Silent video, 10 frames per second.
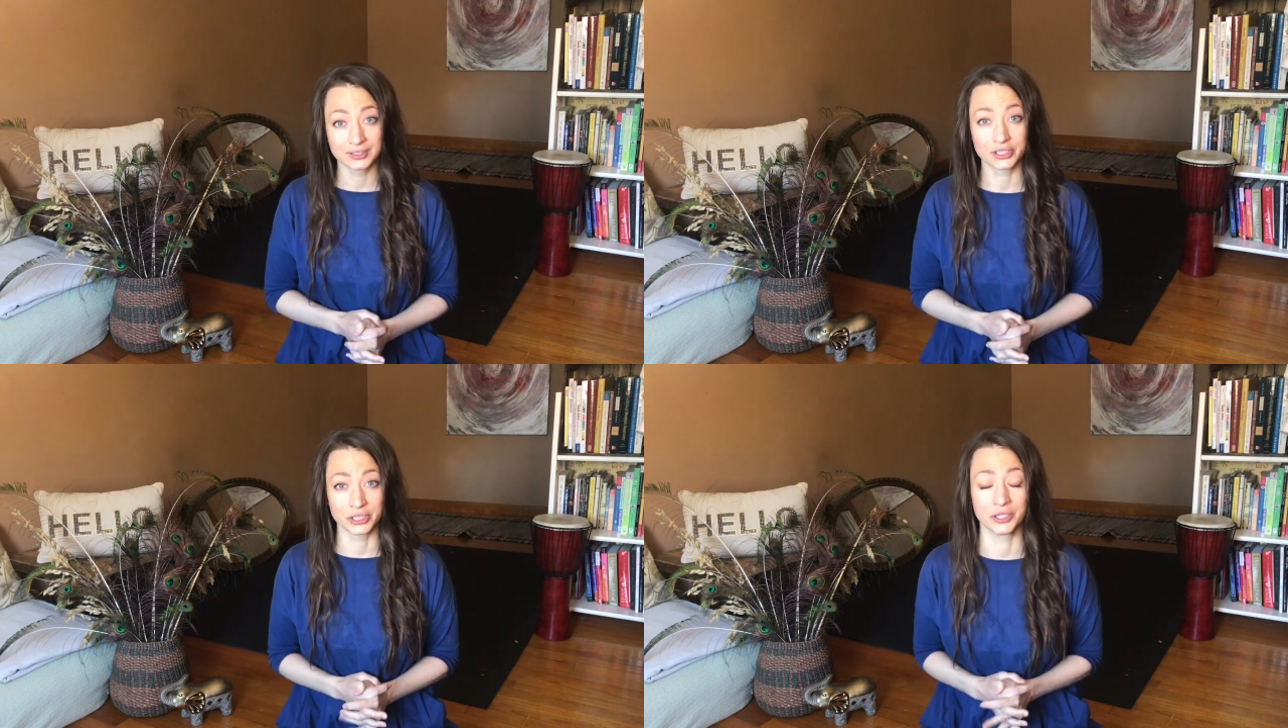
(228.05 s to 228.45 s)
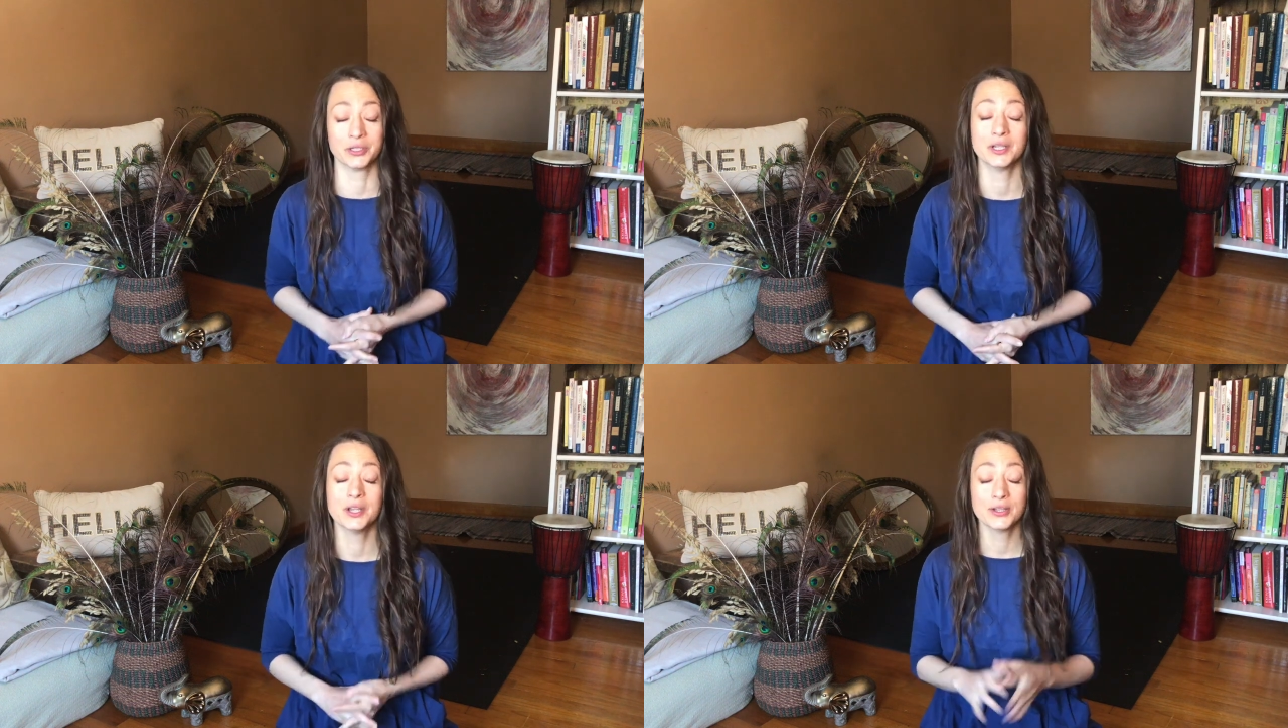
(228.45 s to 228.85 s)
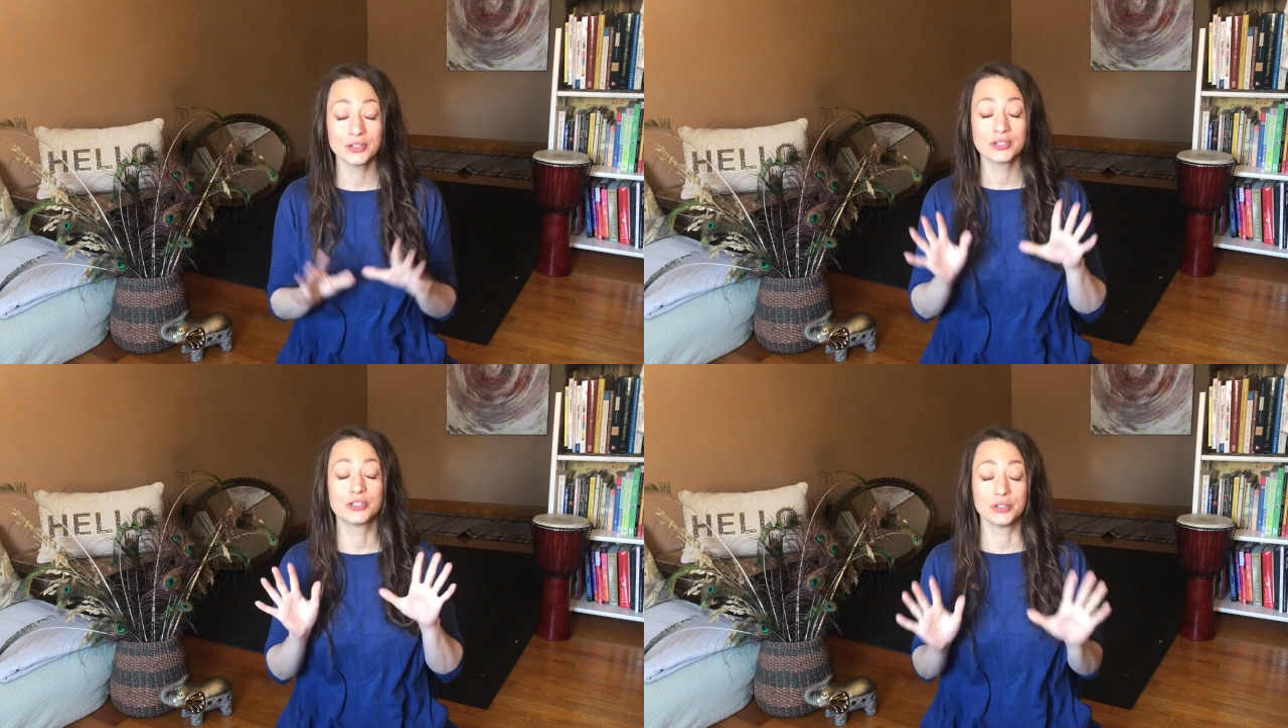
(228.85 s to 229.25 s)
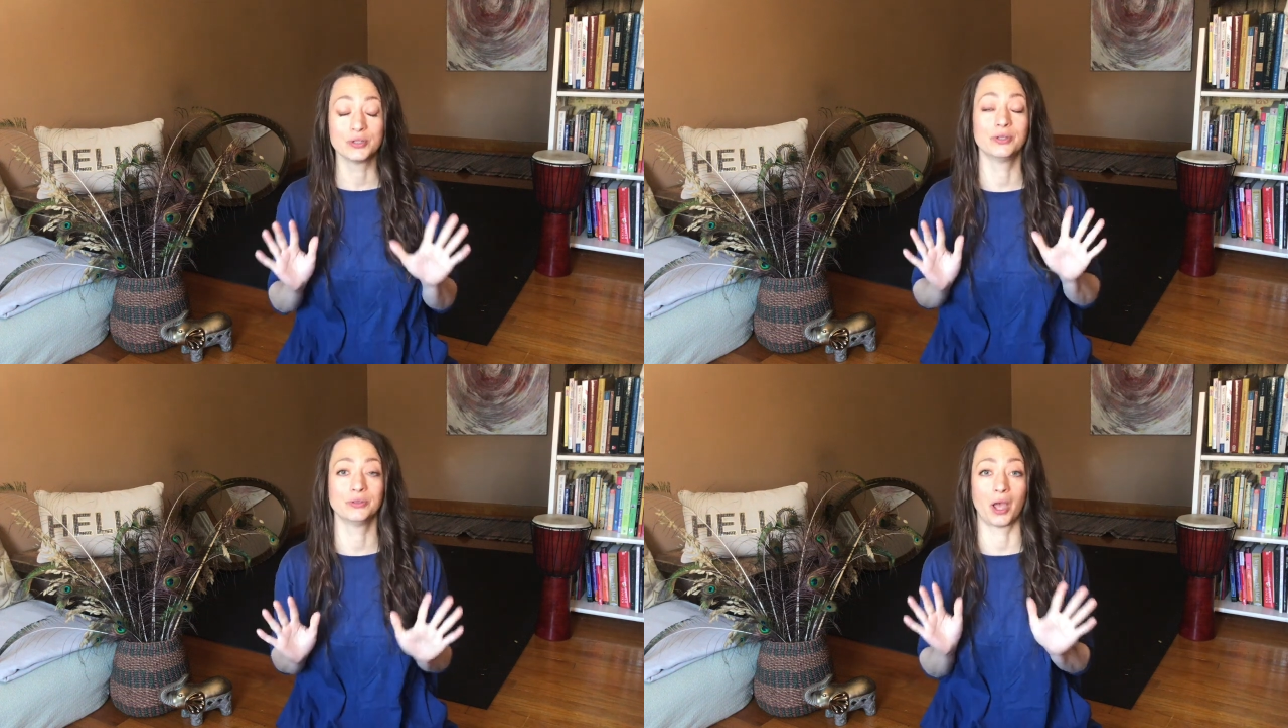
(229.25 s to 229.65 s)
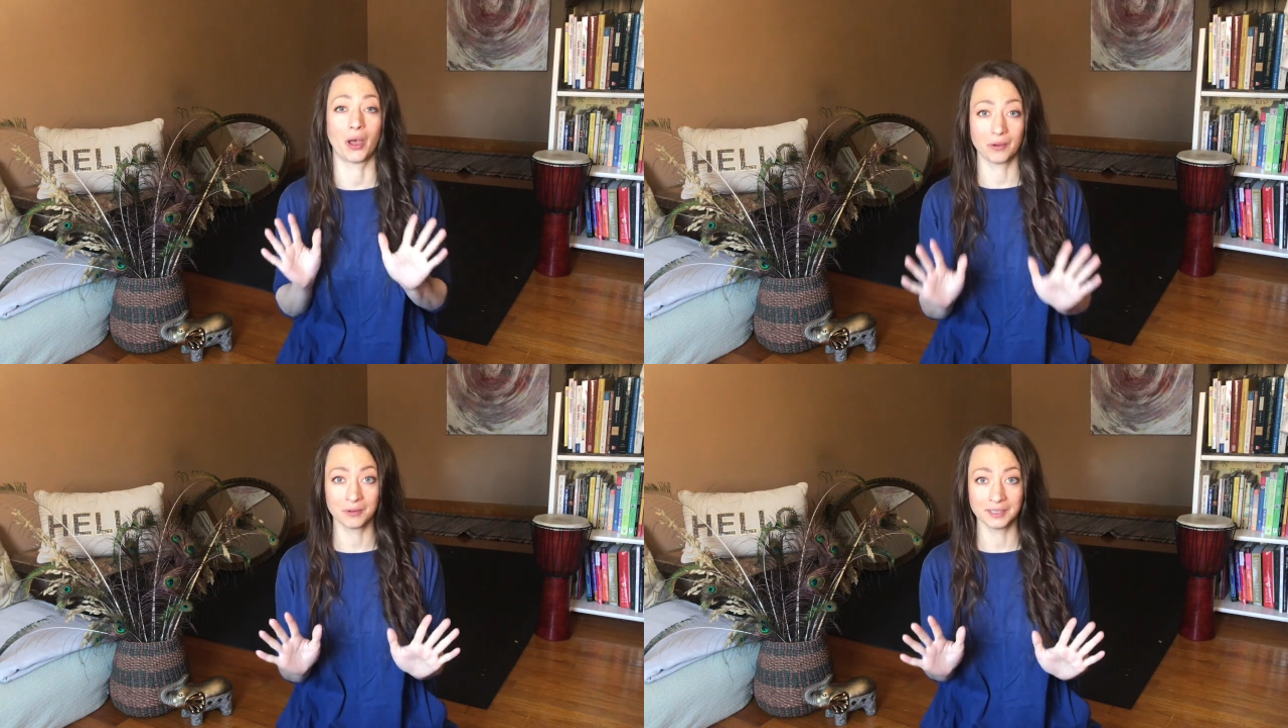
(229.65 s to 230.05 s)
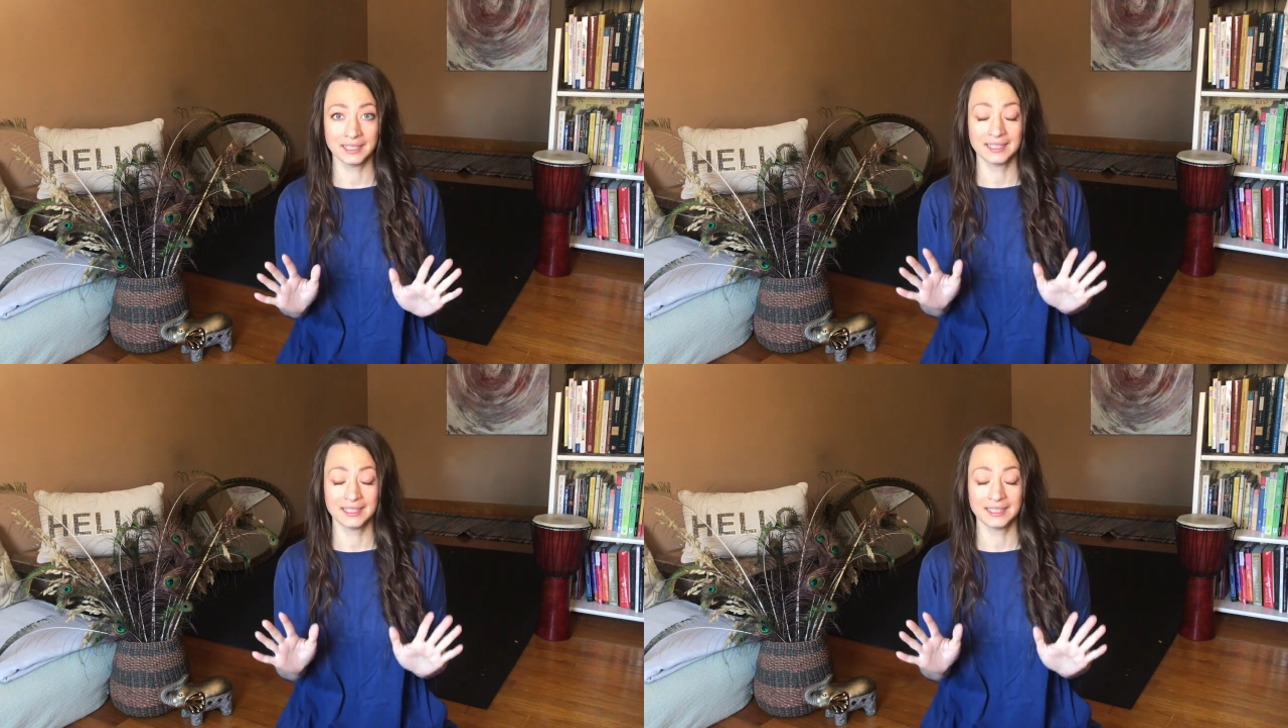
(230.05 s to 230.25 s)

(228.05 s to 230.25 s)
Do you know